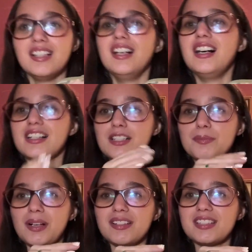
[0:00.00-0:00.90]
I'm going to
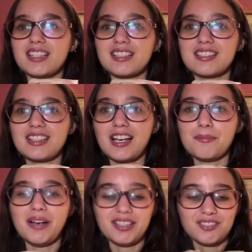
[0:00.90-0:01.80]
probably take this guy
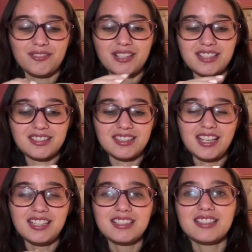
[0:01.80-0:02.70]
back to his
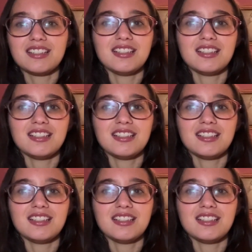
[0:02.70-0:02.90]
tank.